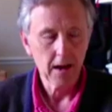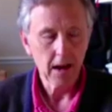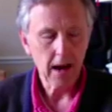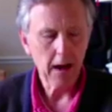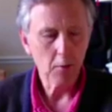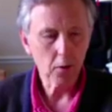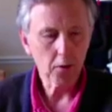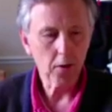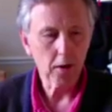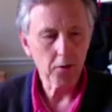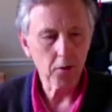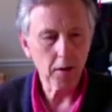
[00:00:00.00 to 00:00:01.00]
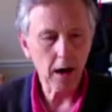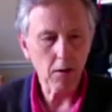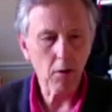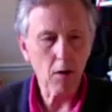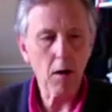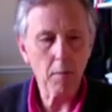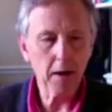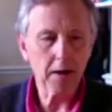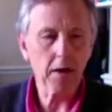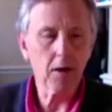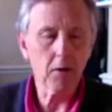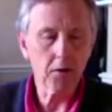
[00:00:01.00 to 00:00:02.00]
And what do I do now? Oh, I better
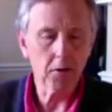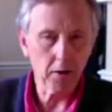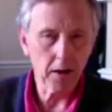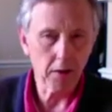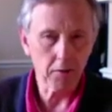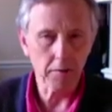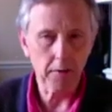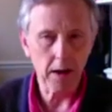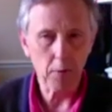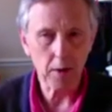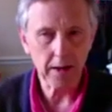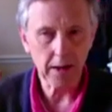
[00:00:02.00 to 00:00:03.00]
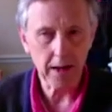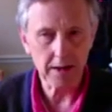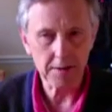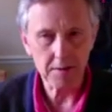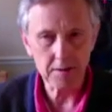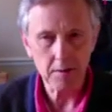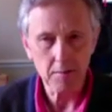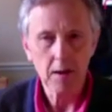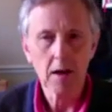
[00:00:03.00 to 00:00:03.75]
go and do another of their weekends.